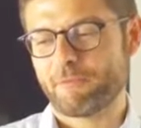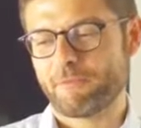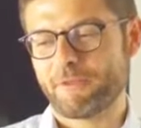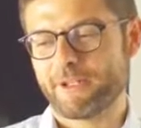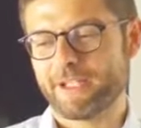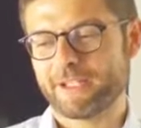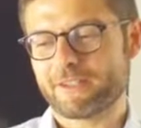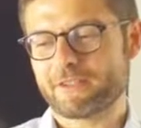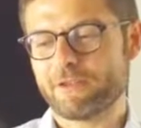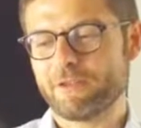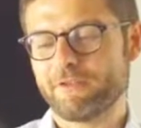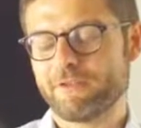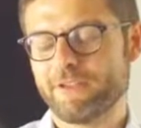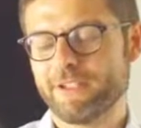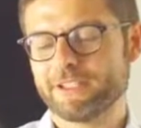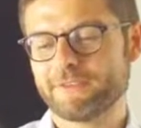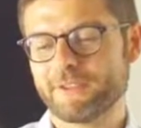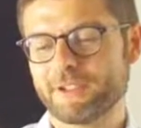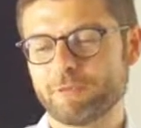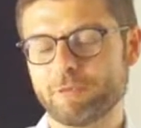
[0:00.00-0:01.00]
there are two
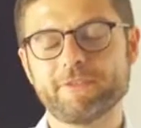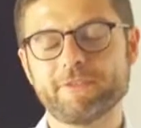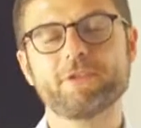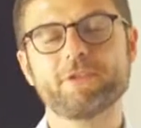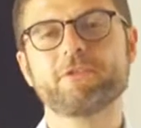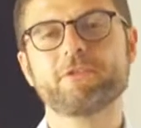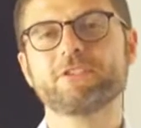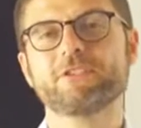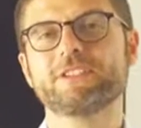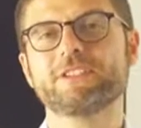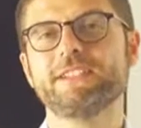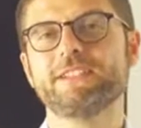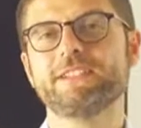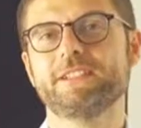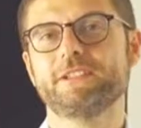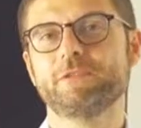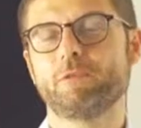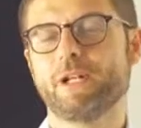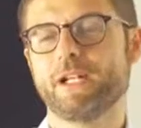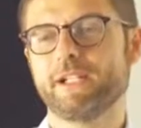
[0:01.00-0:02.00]
things that we have to
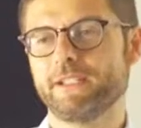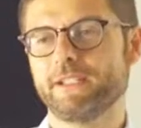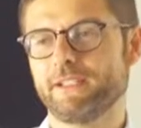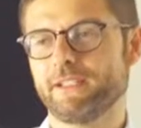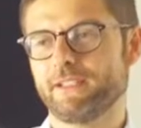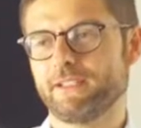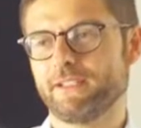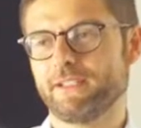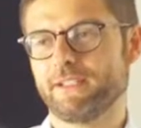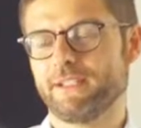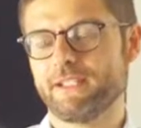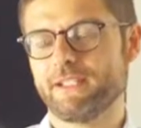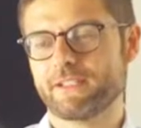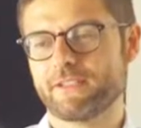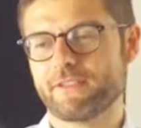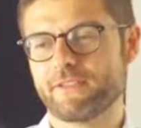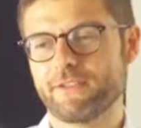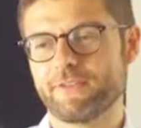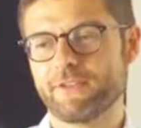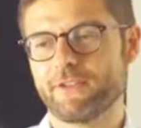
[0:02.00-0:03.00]
consider. One
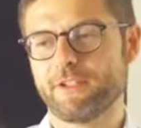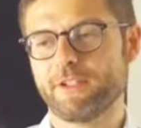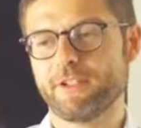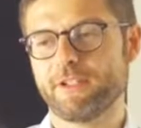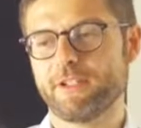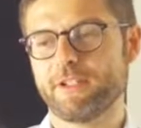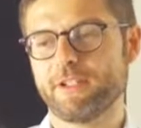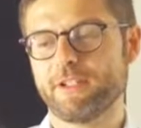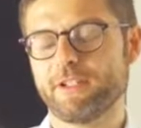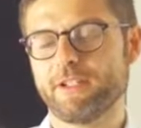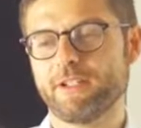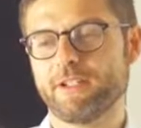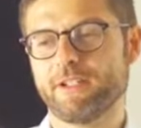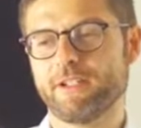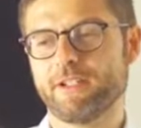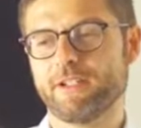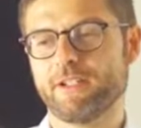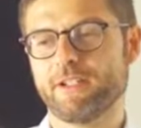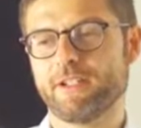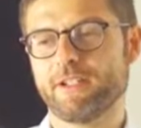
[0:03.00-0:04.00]
is the
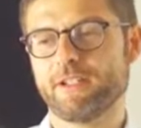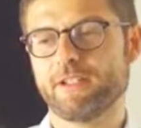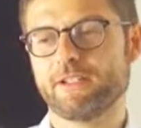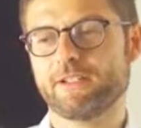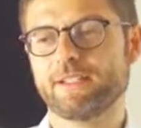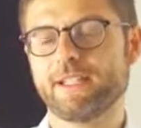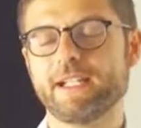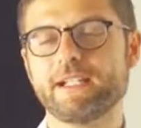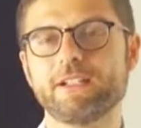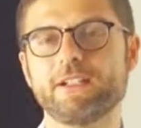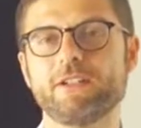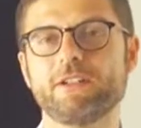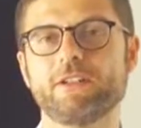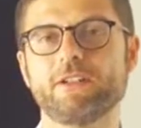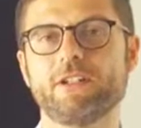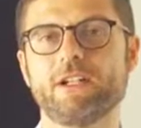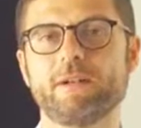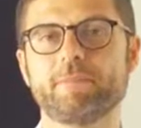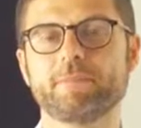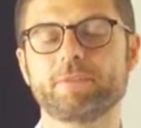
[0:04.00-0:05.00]

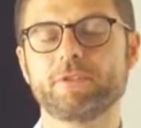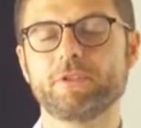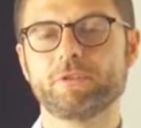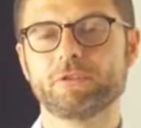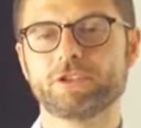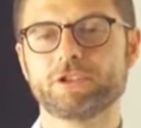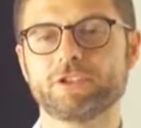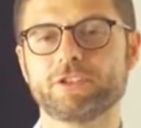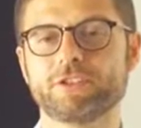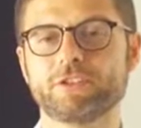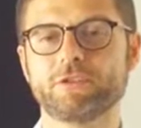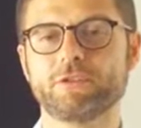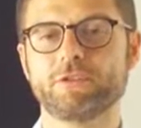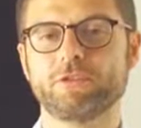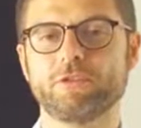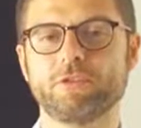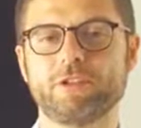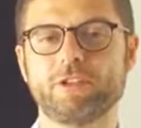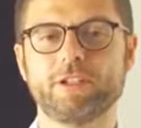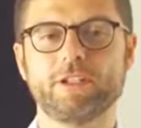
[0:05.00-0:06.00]
technical approach.
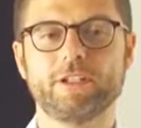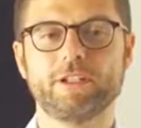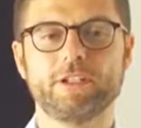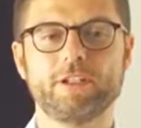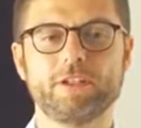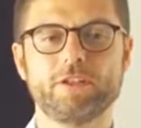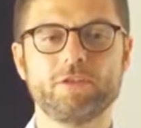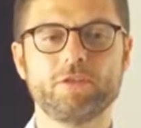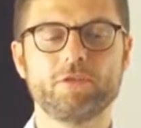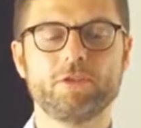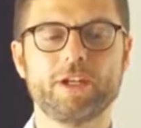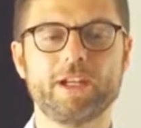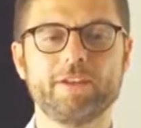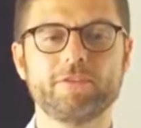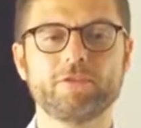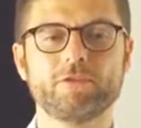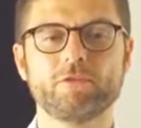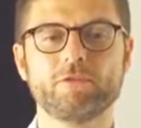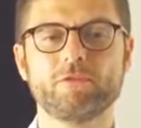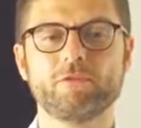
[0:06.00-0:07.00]
So you
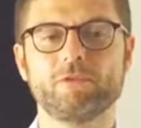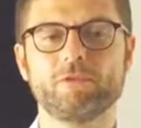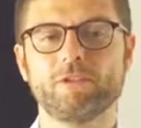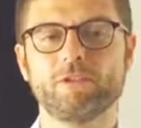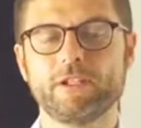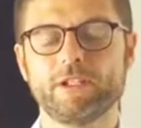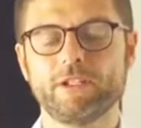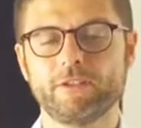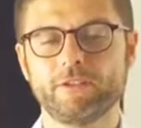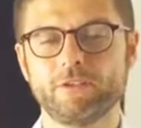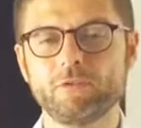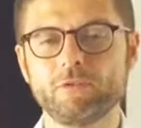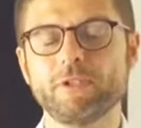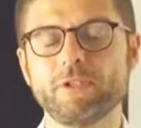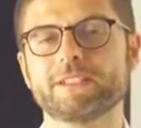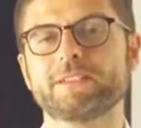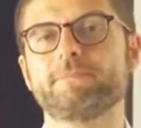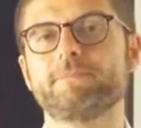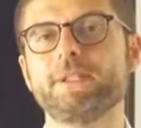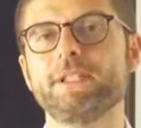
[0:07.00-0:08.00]
have to do
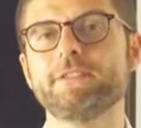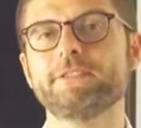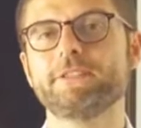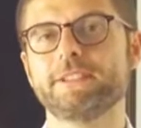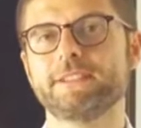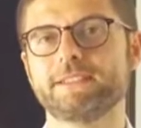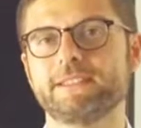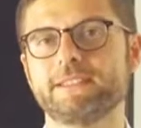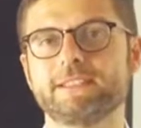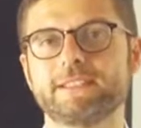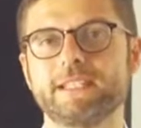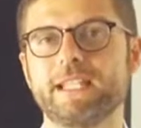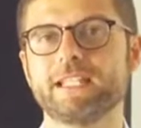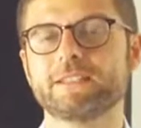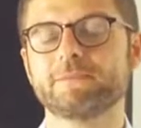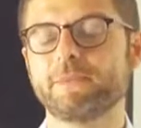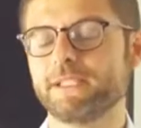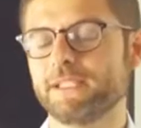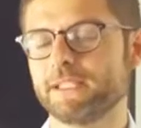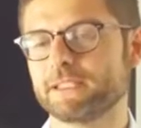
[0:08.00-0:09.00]
experiences,
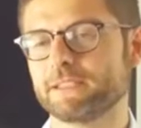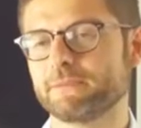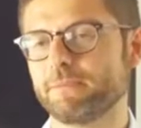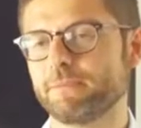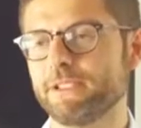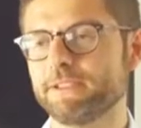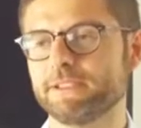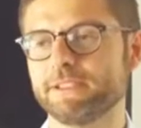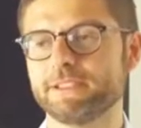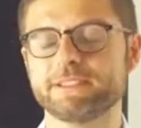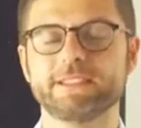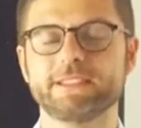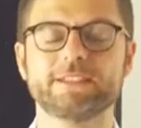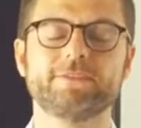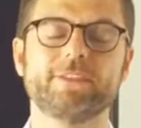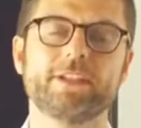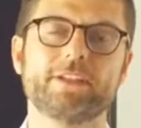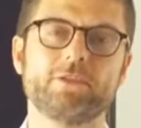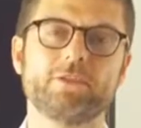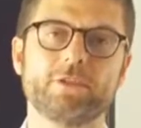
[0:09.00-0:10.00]
as many experiences
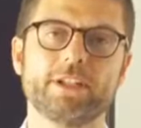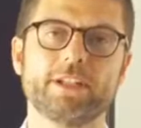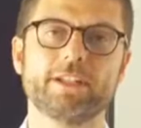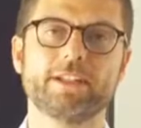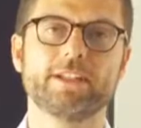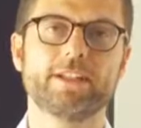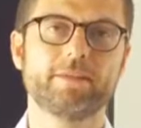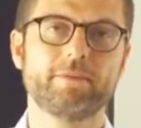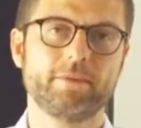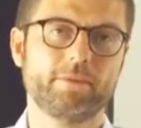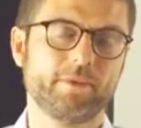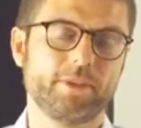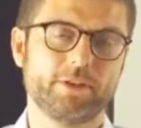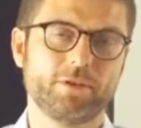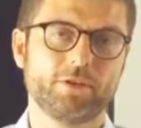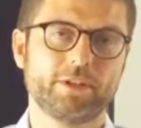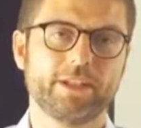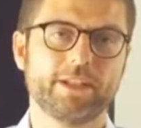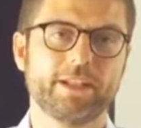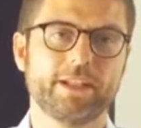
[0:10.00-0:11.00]
that you can
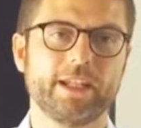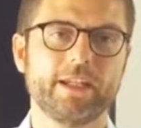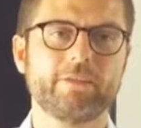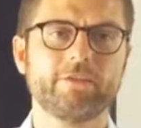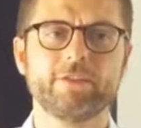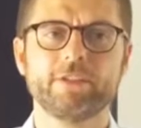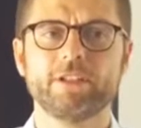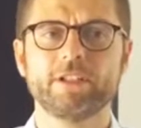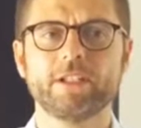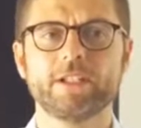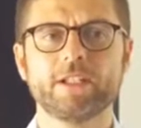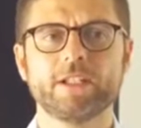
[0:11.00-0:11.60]
have,